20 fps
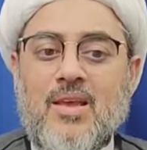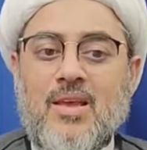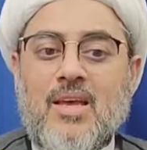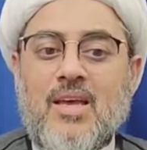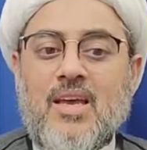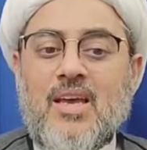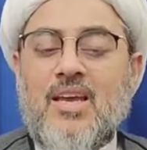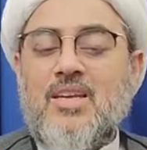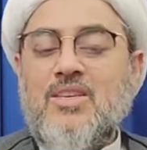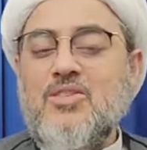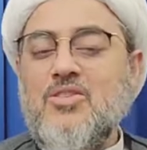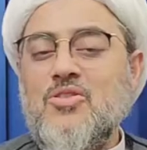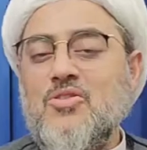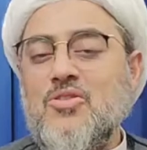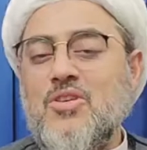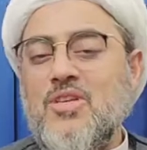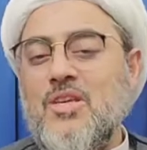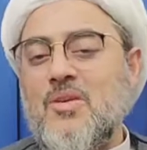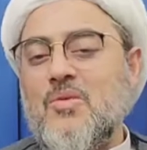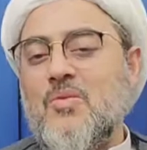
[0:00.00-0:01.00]

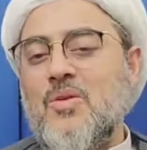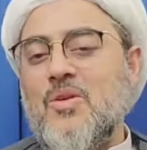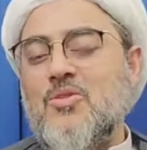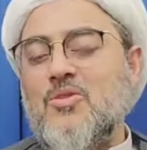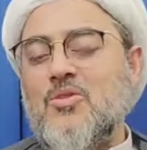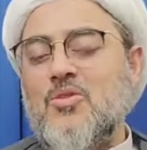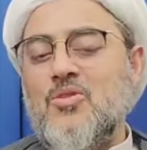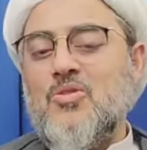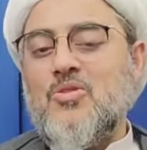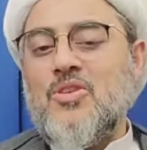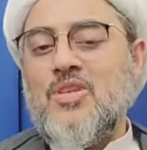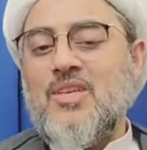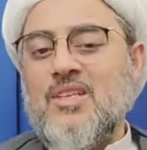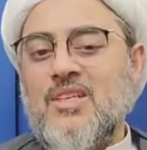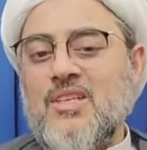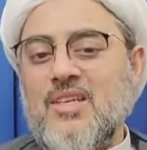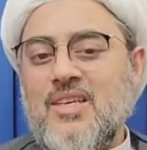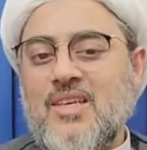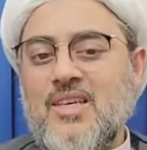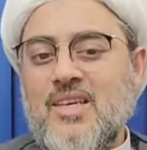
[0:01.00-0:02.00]
History one should
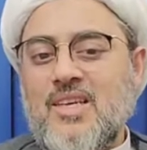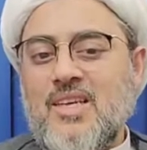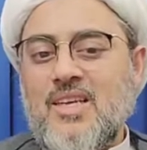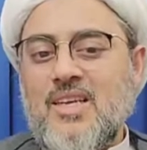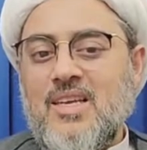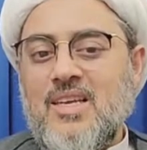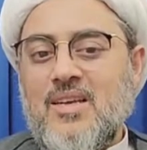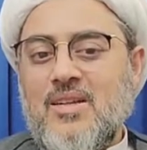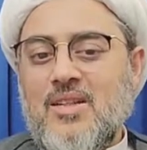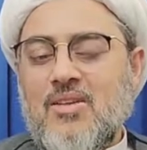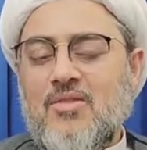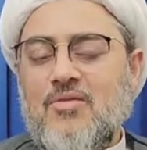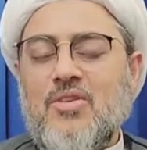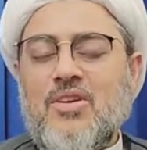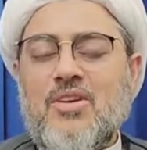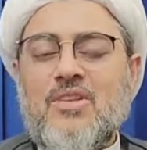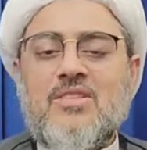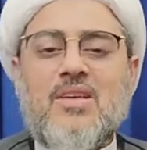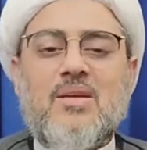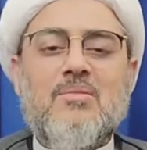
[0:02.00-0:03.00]
read. Now, for
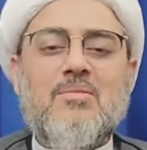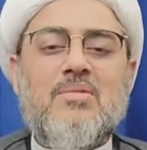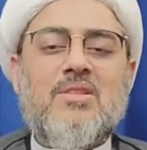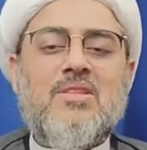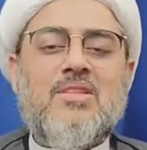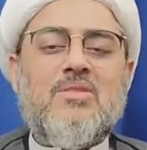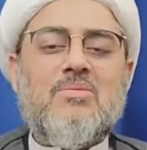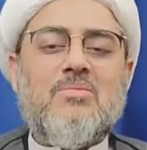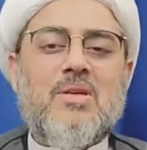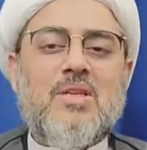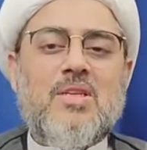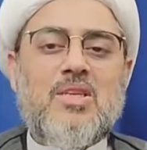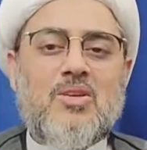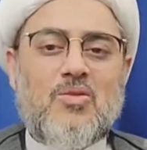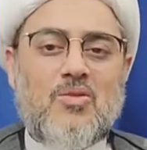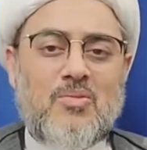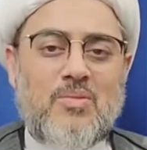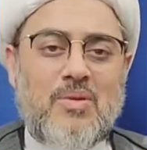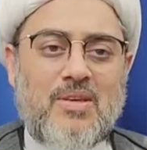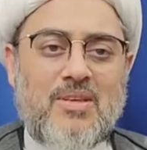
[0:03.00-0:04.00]
example, this Bani
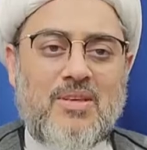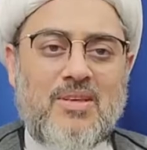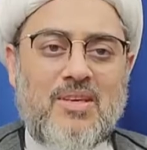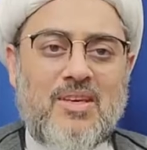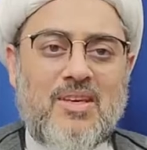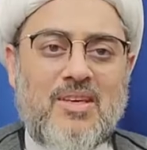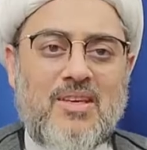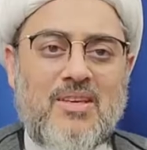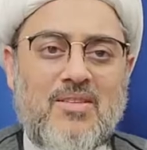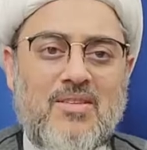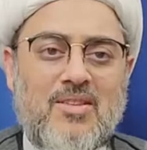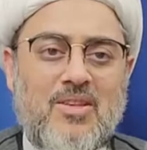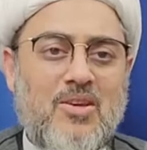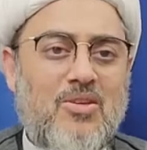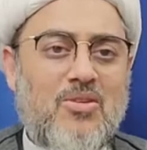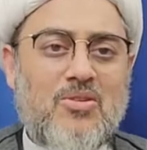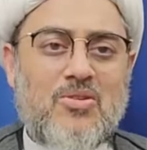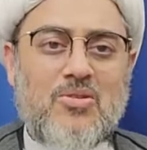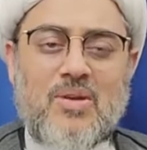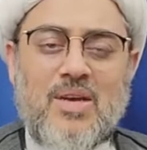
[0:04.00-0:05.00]
Umayyah, they
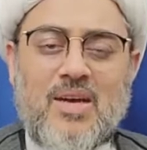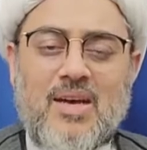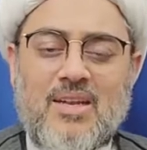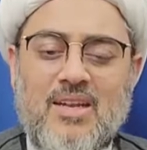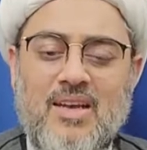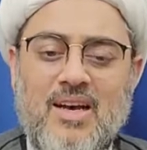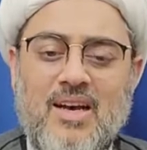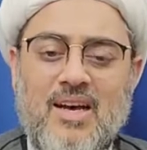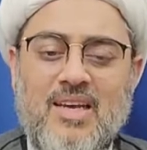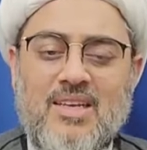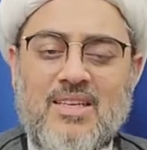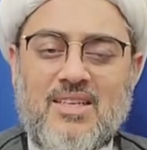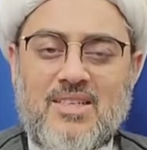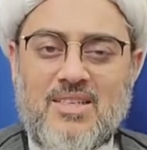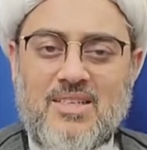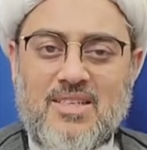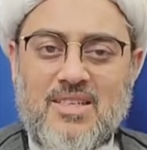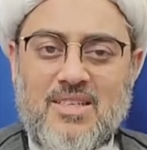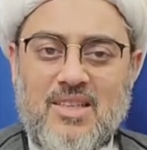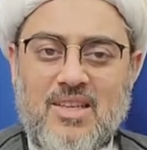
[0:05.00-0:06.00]
also had a
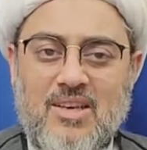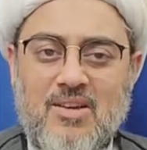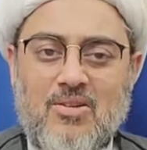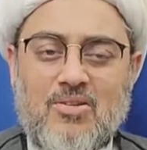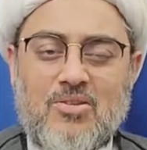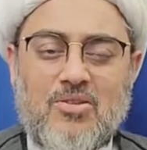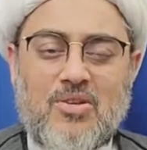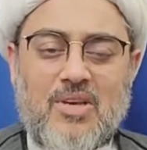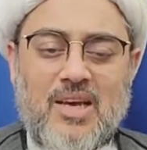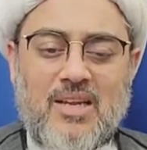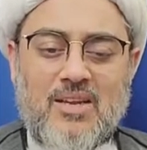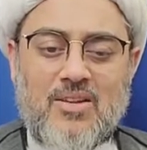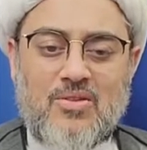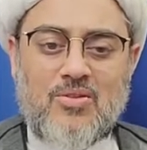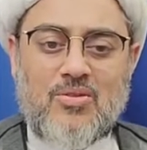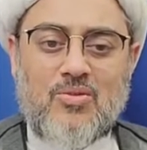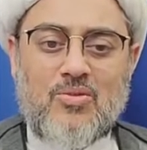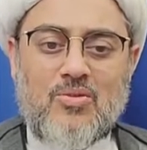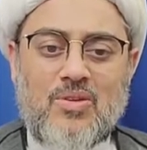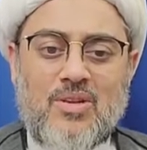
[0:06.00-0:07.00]
height, they also had a
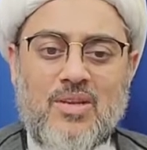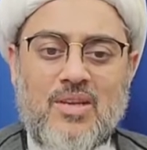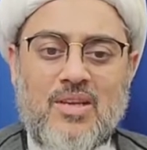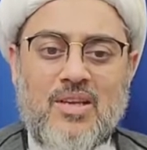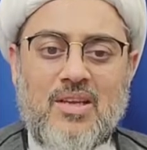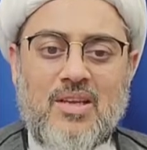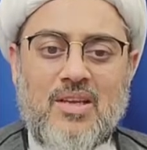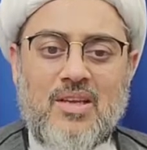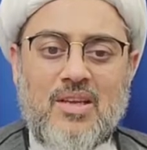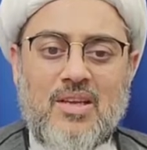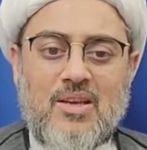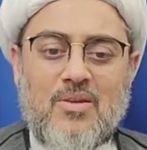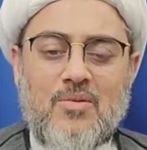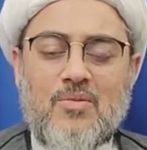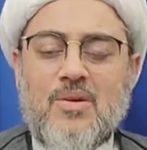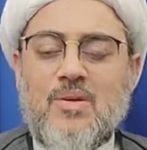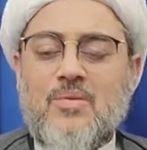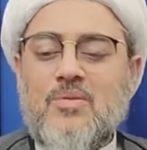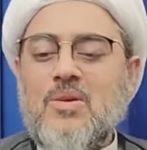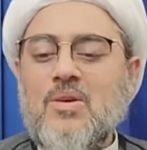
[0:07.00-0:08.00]
rule.
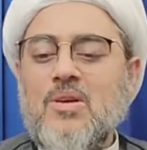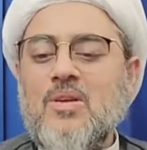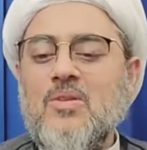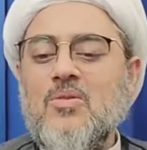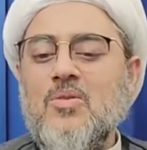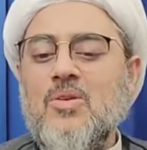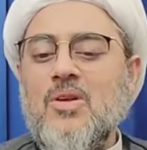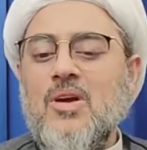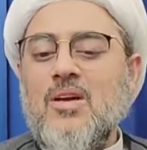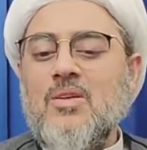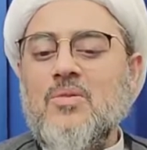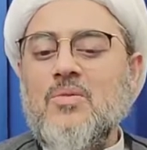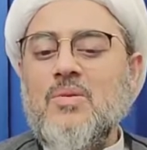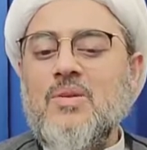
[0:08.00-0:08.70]
Where in Quran we